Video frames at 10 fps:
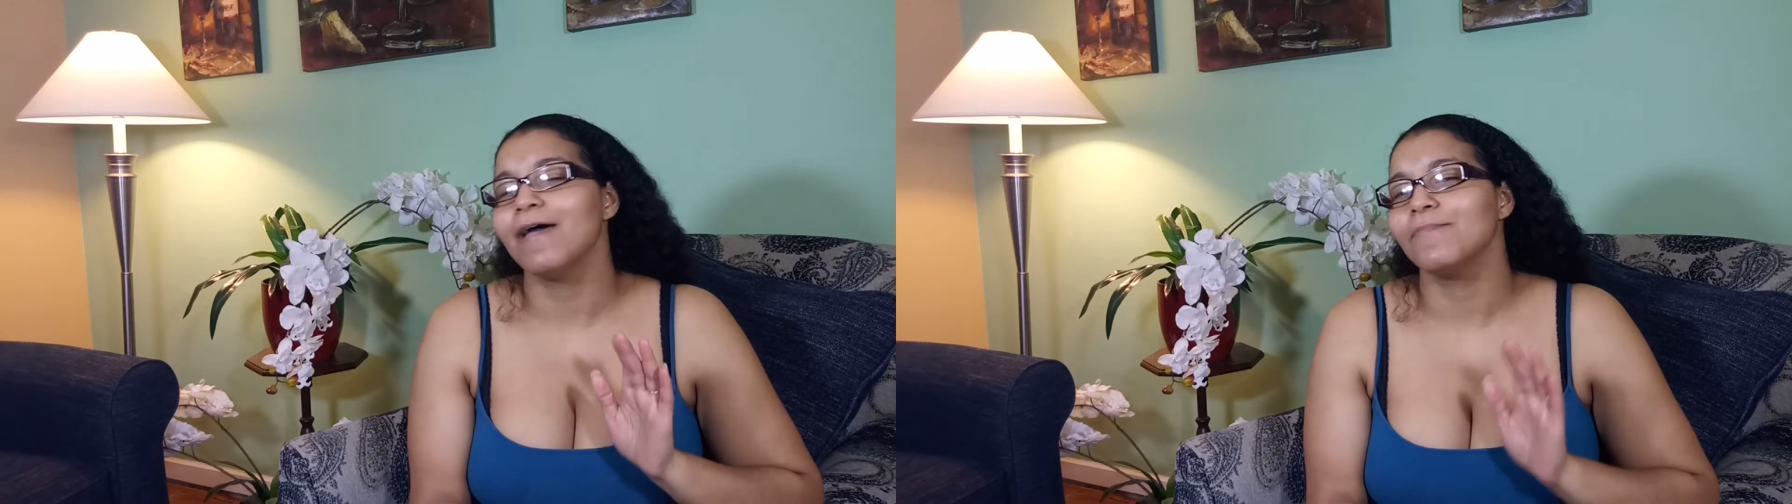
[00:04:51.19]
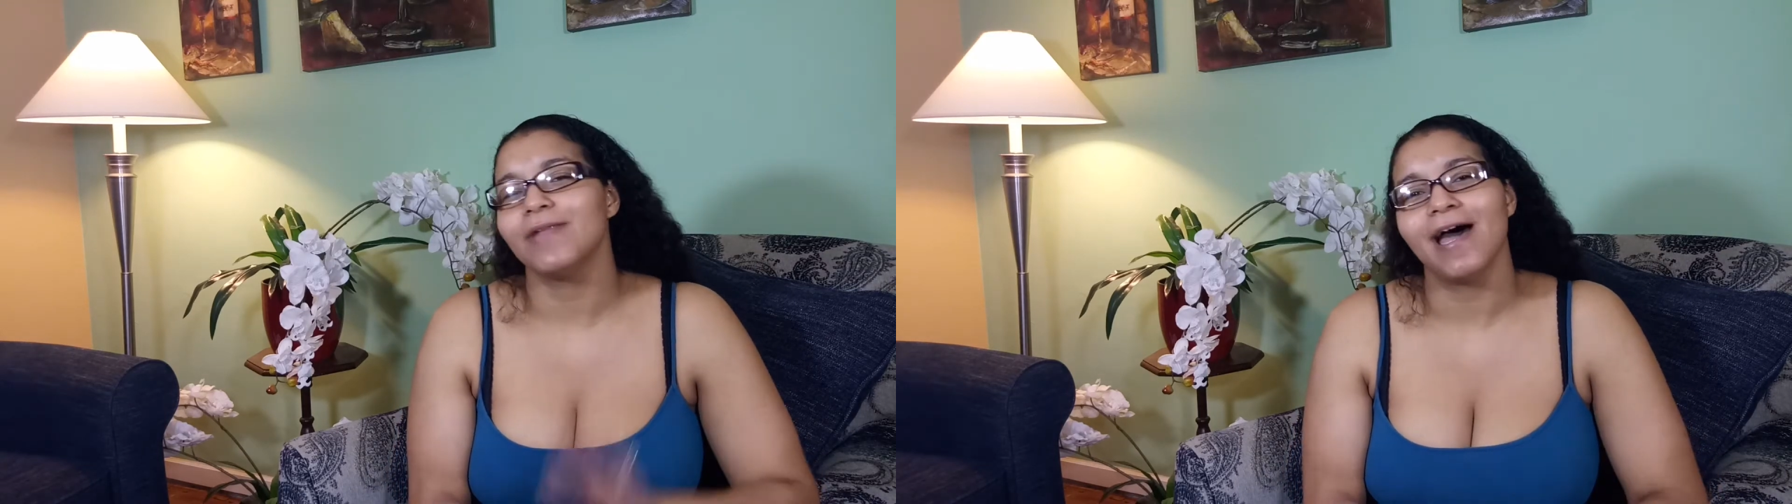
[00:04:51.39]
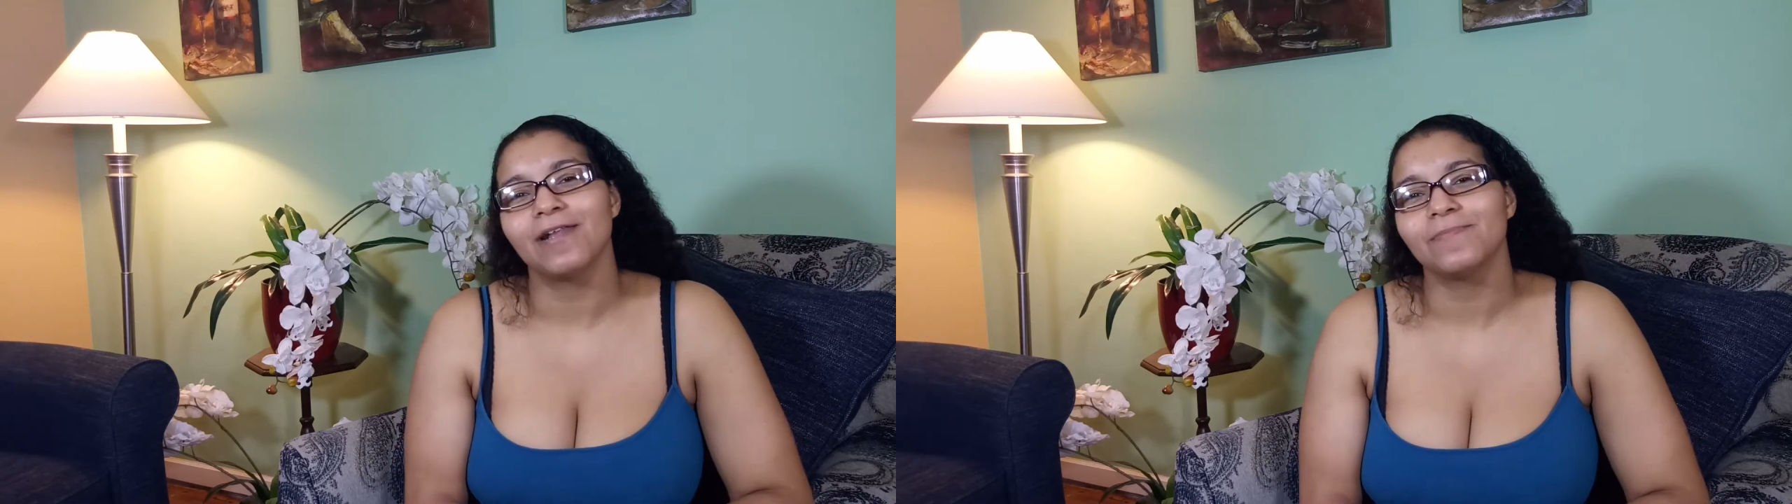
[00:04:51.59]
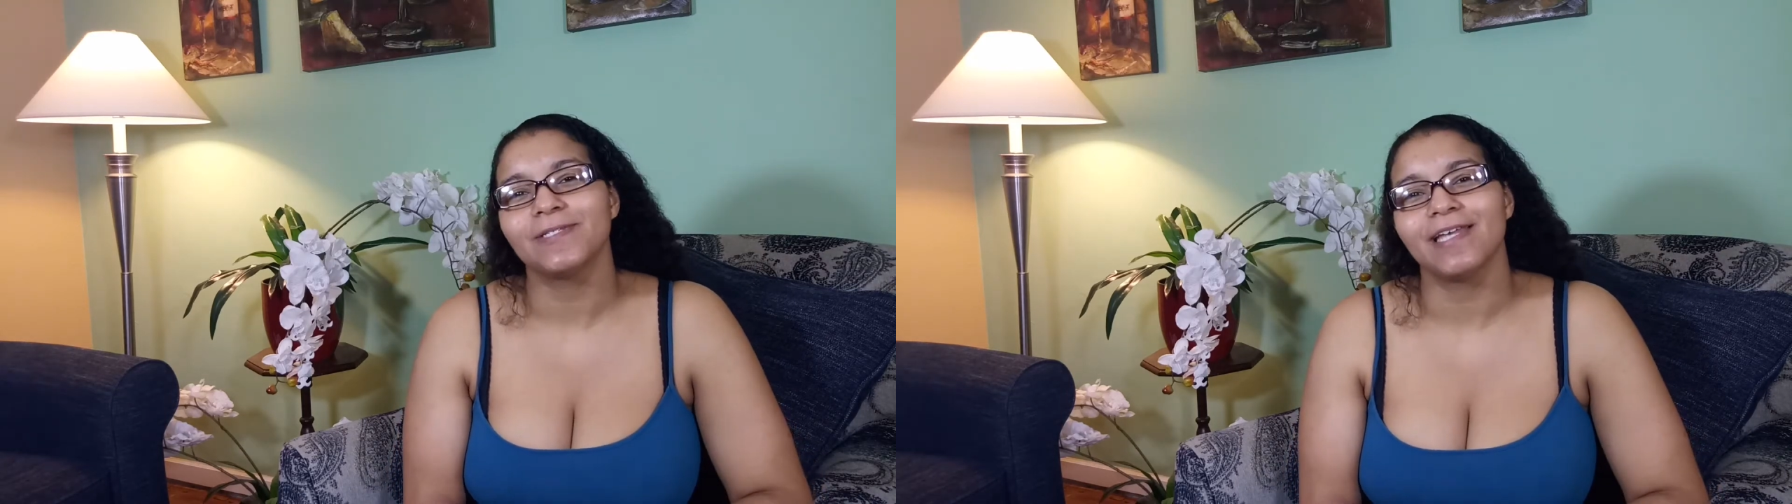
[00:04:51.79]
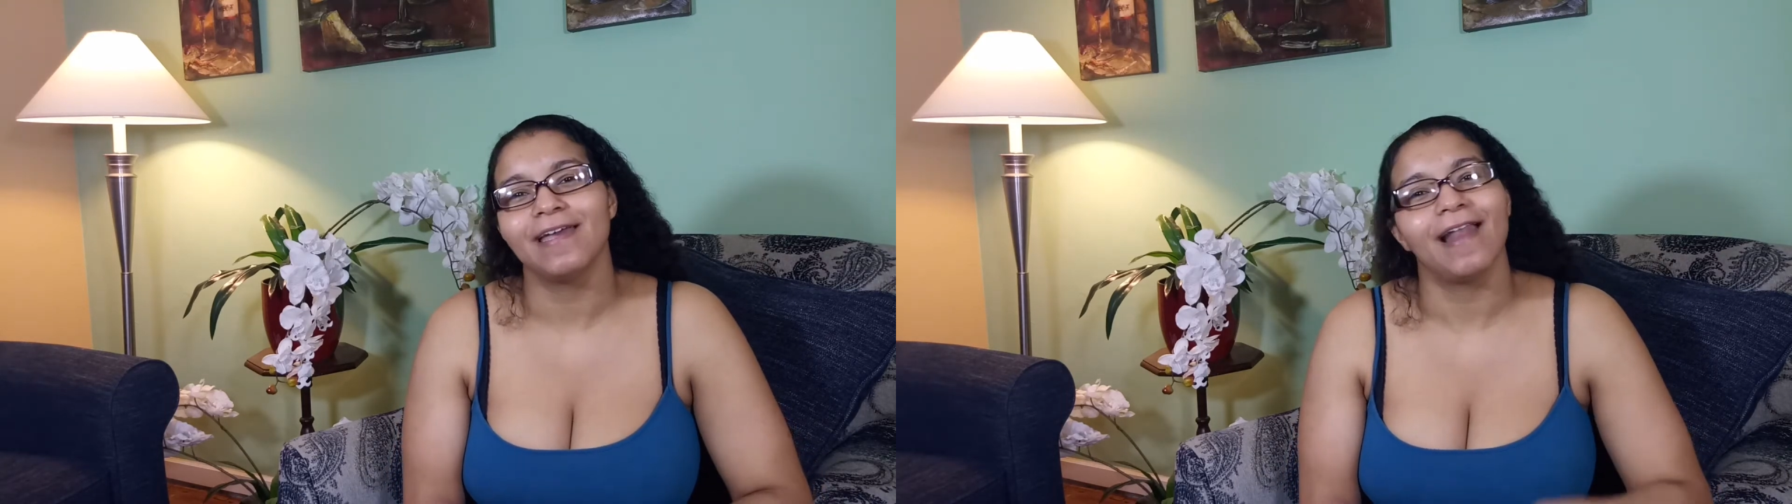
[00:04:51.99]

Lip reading: am not upset.